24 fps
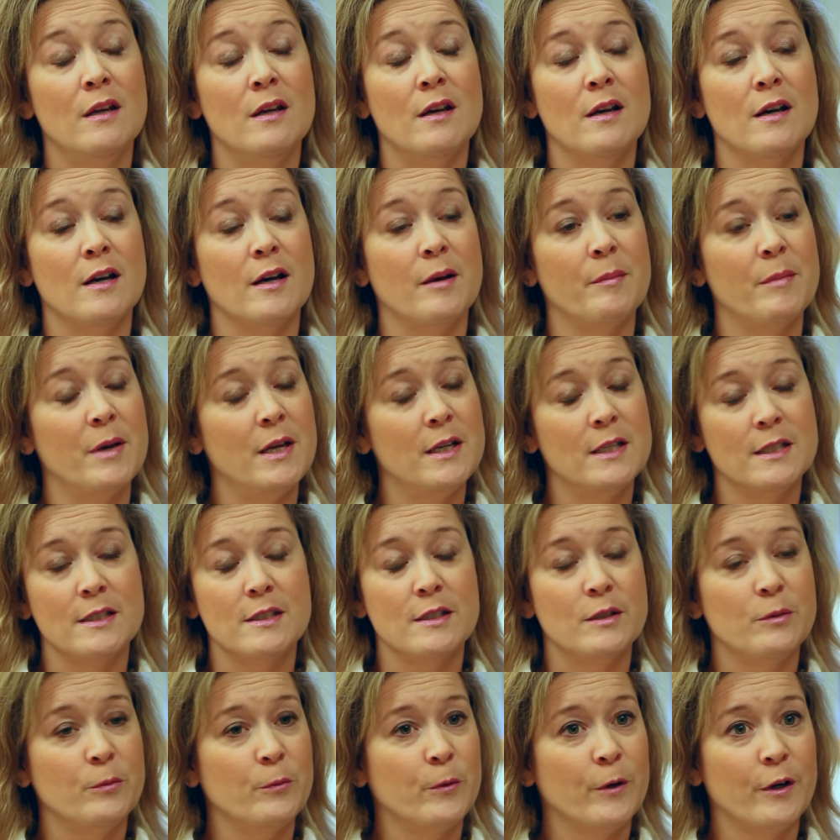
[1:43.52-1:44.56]
And it
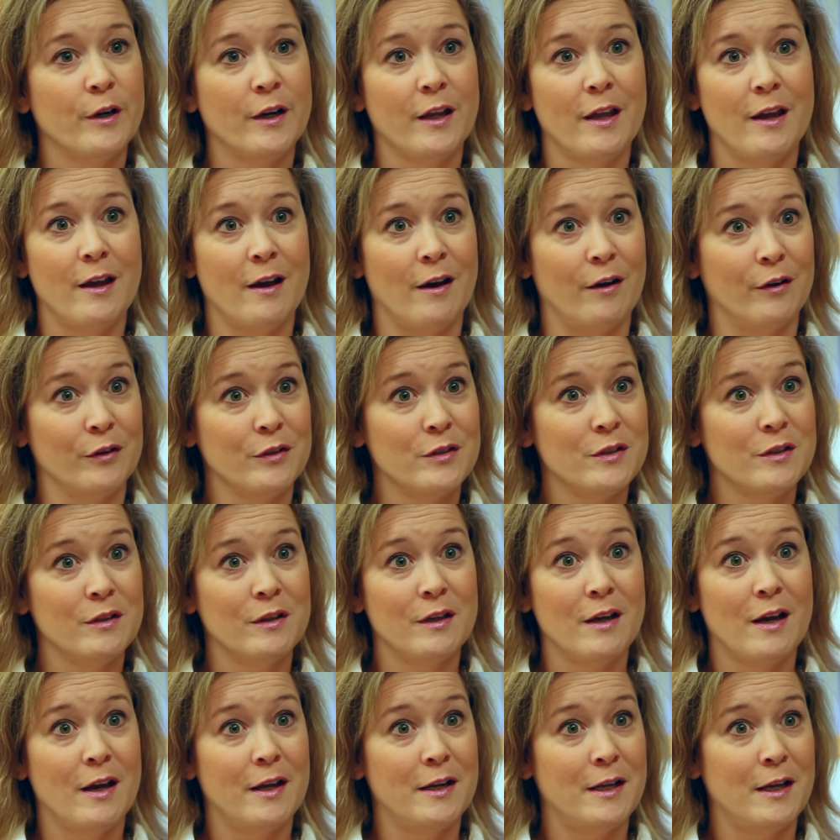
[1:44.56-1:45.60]
didn't work out.
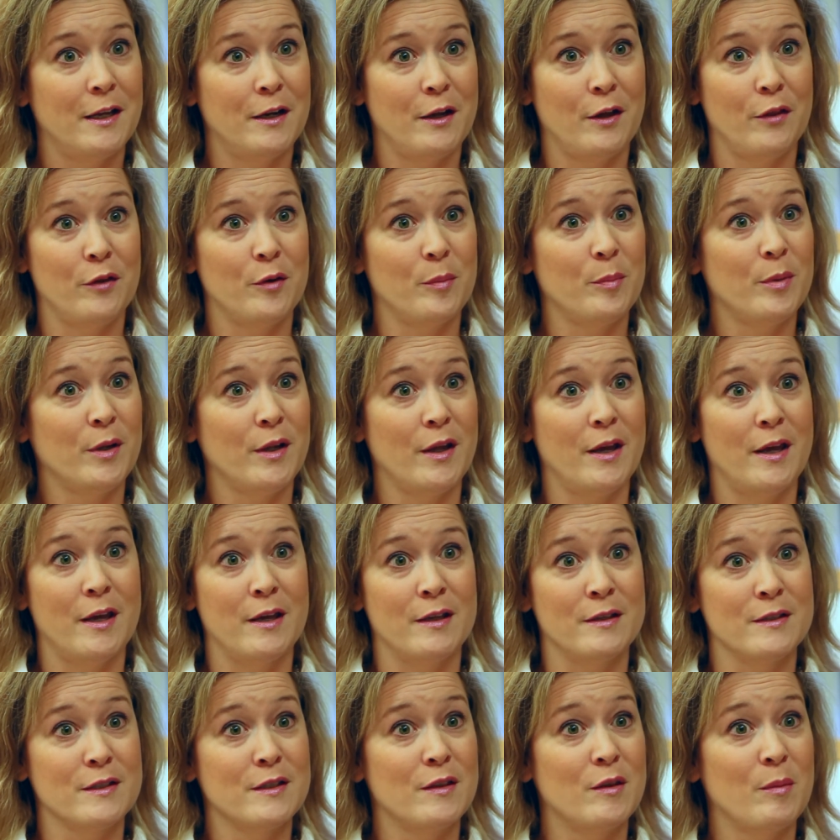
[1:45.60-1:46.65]
God had other
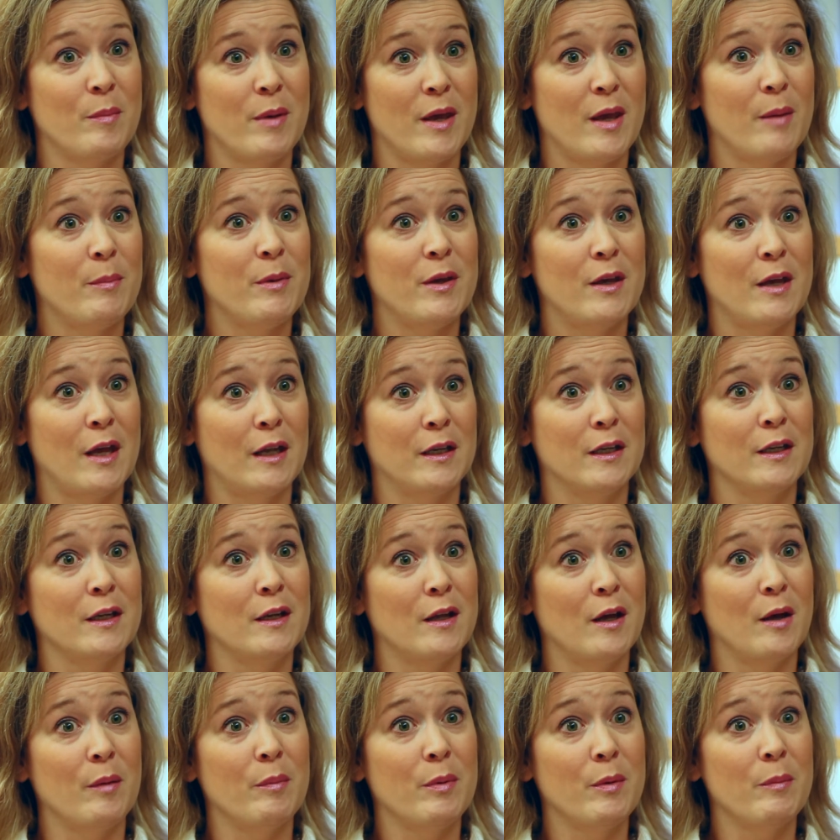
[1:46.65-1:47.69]
plans, and the baby ended
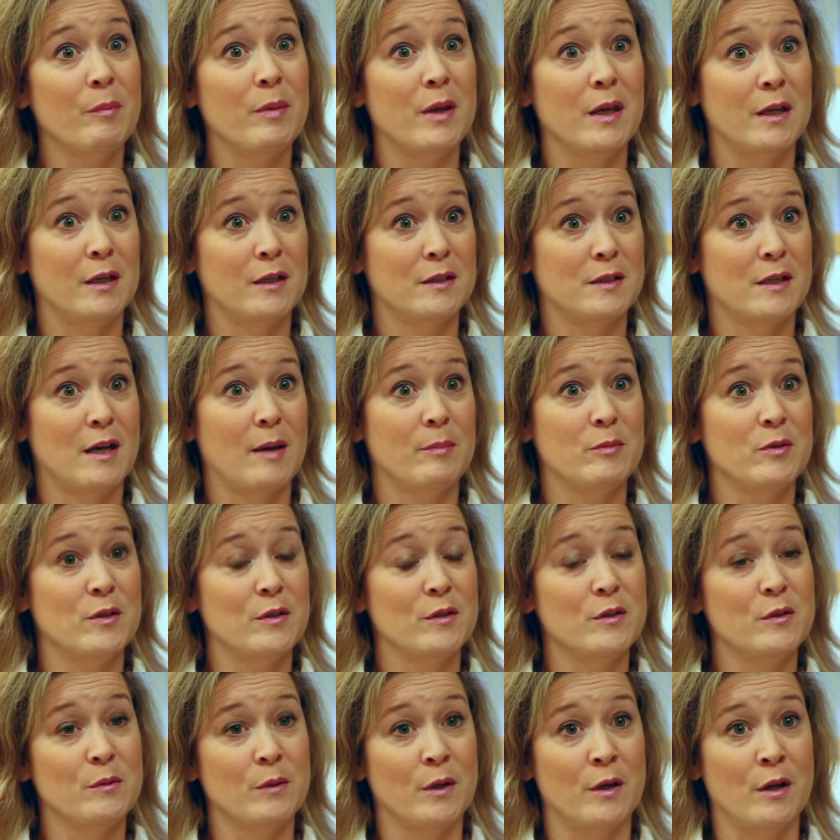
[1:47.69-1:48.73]
up being
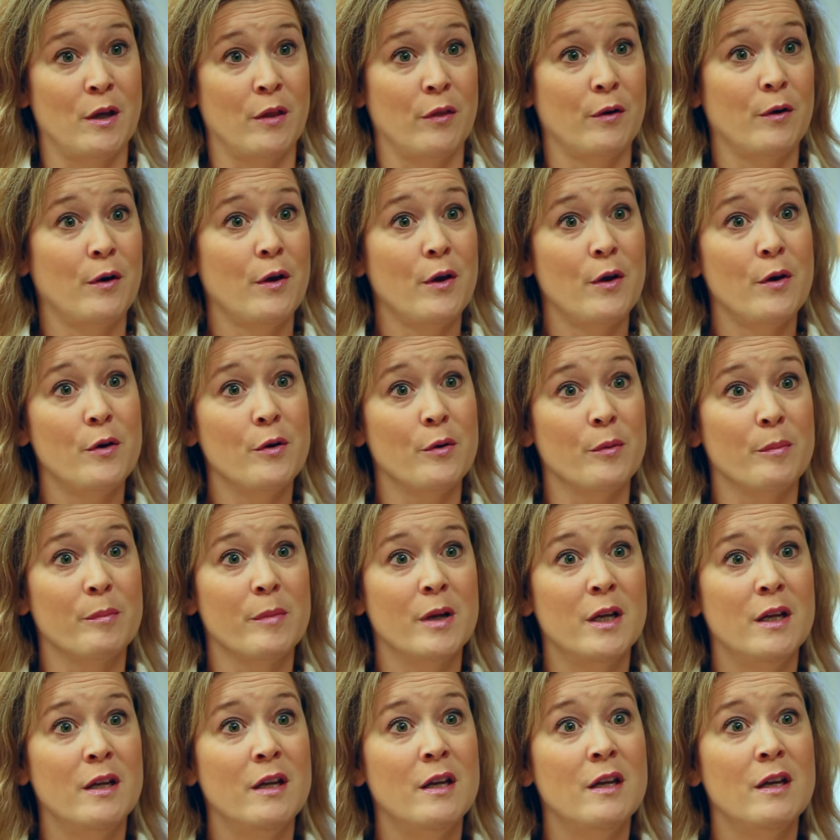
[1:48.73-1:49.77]
adopted to another
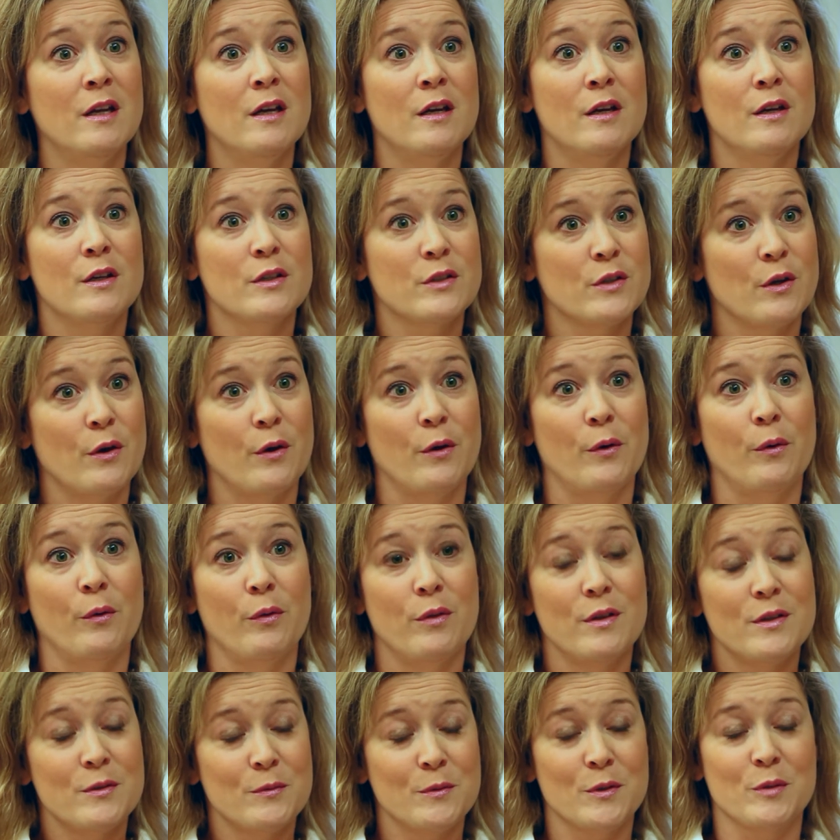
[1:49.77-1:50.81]
home. So
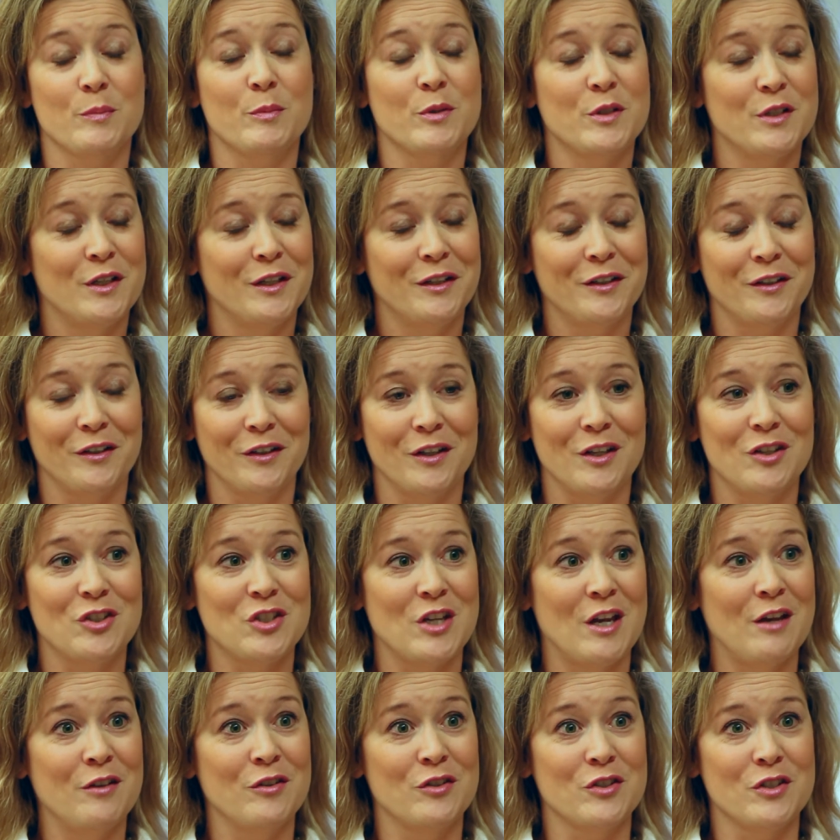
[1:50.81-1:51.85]
this was particularly
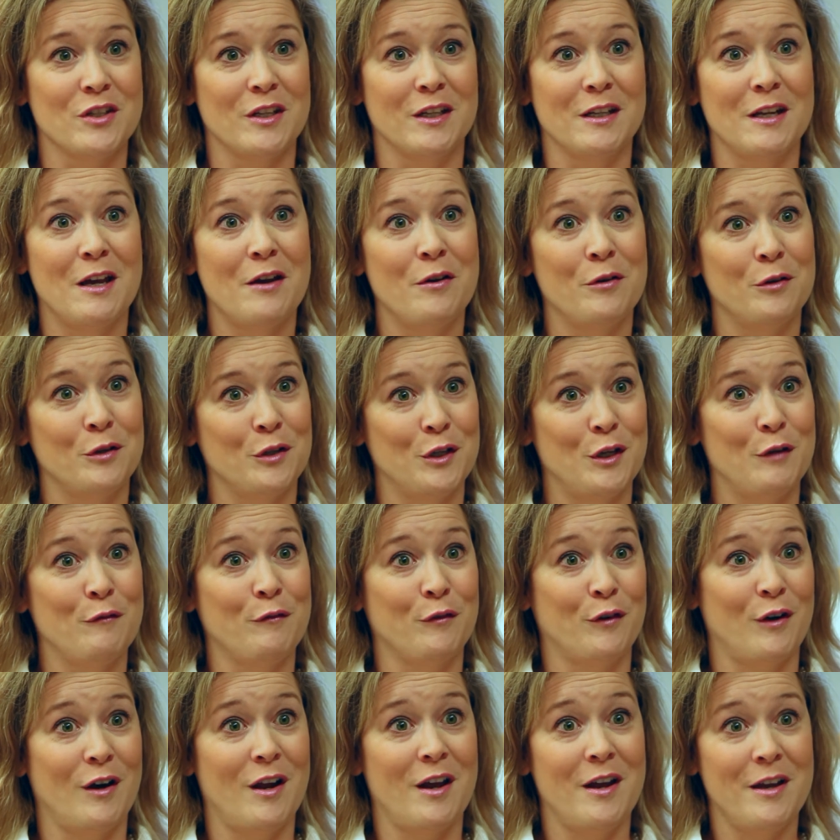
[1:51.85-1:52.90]
challenging, not only
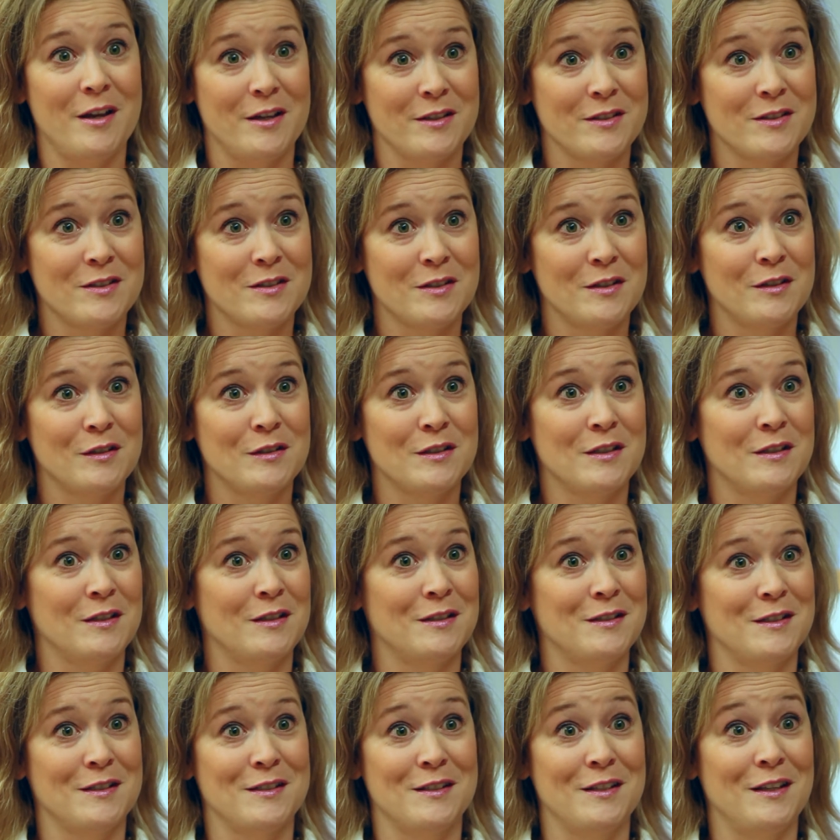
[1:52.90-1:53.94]
for us
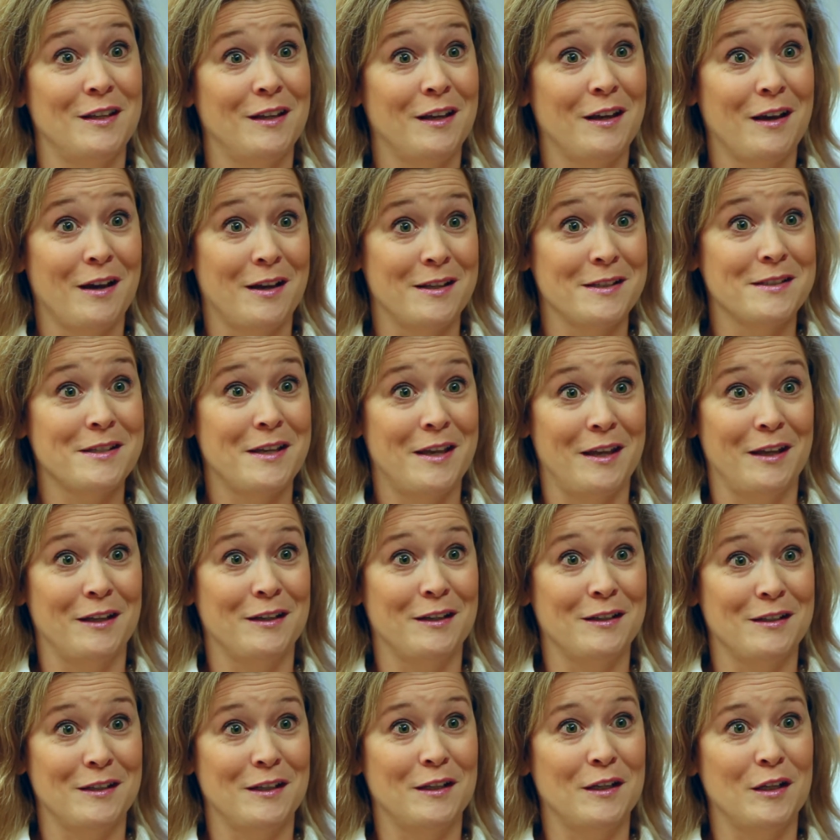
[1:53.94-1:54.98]
to see God's
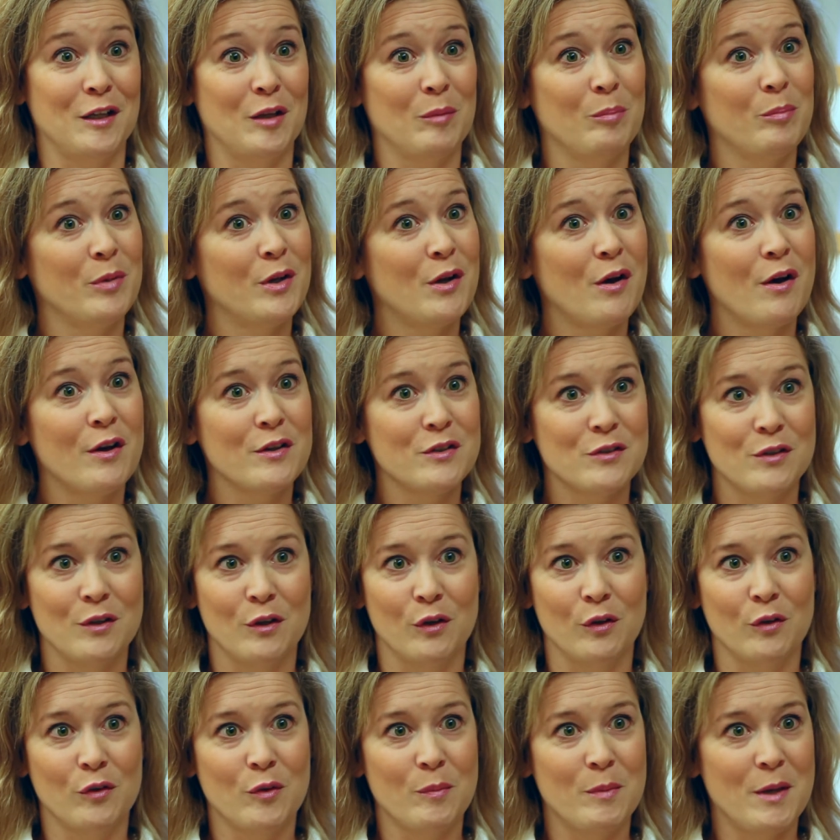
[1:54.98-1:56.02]
hand in it, but
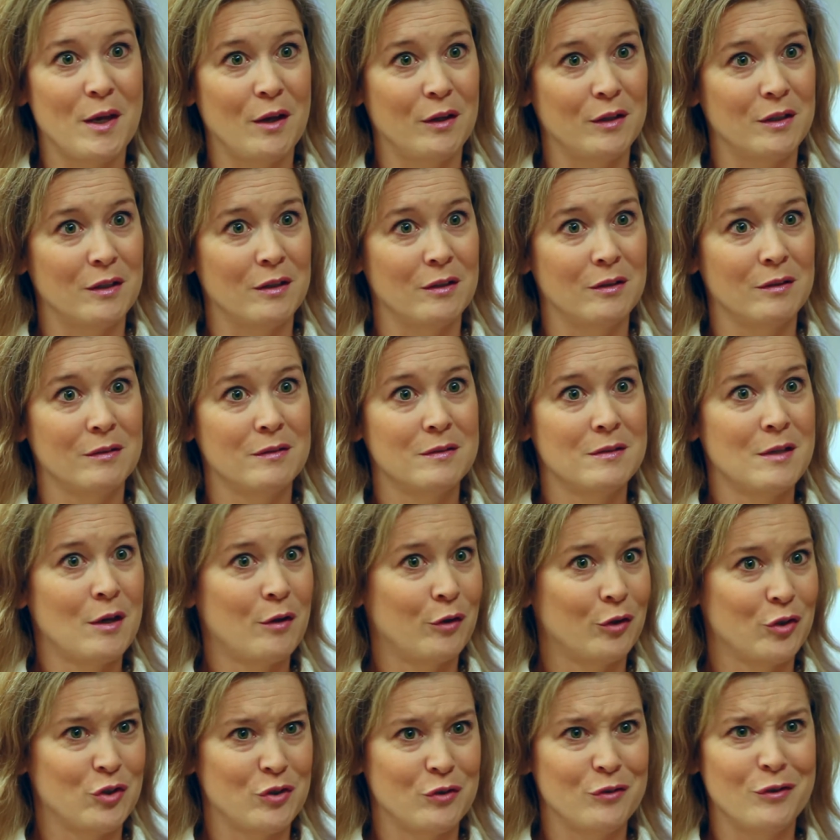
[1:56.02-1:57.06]
also to be able to tell
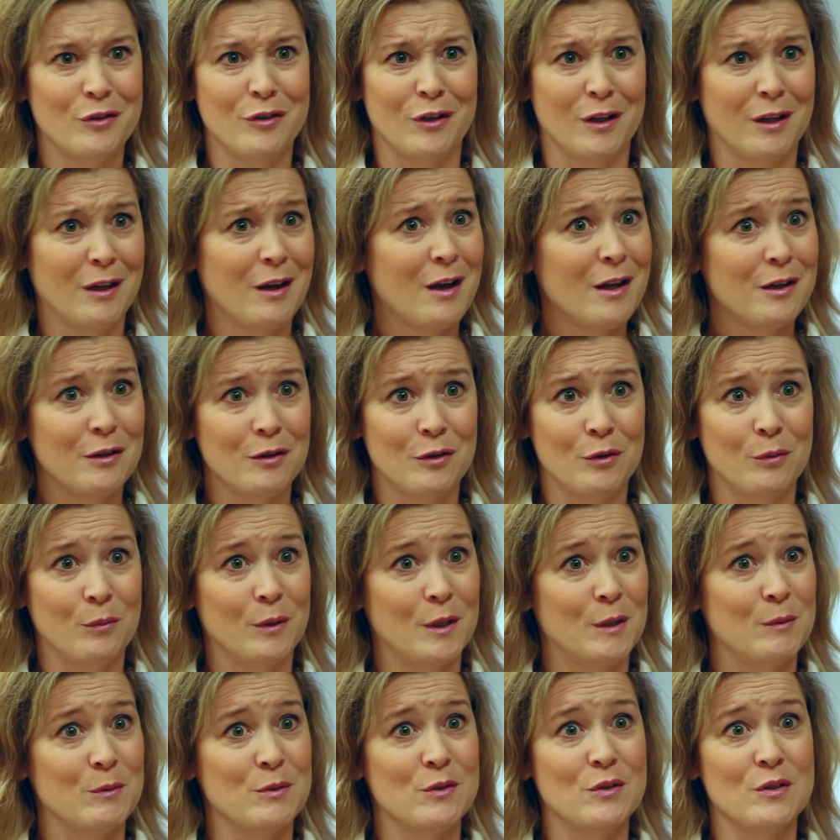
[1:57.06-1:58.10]
our children God knew what
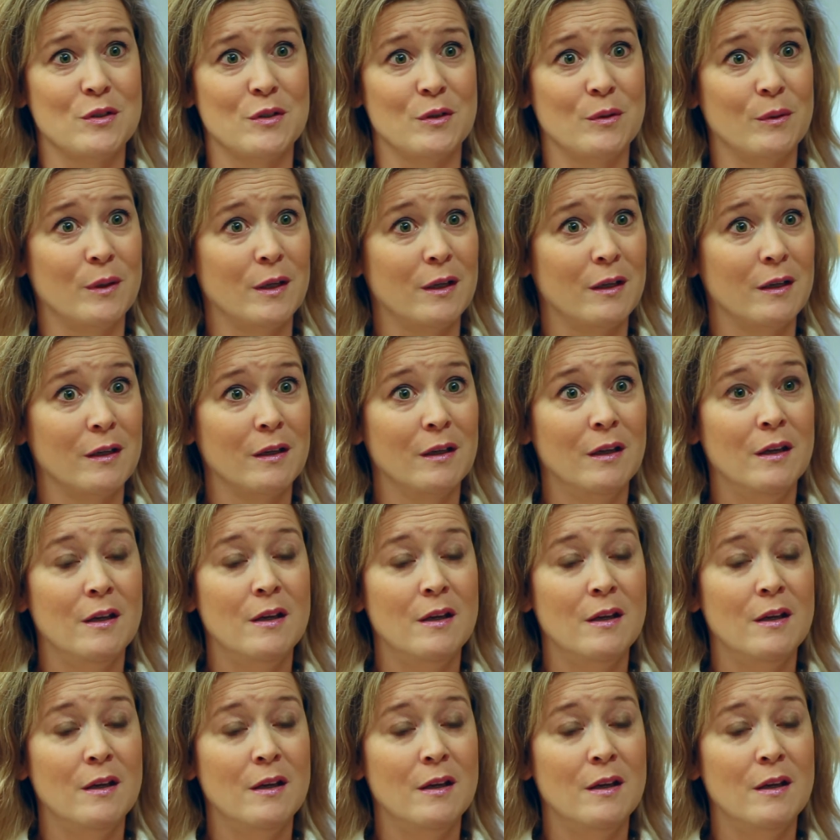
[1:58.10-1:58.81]
he was doing.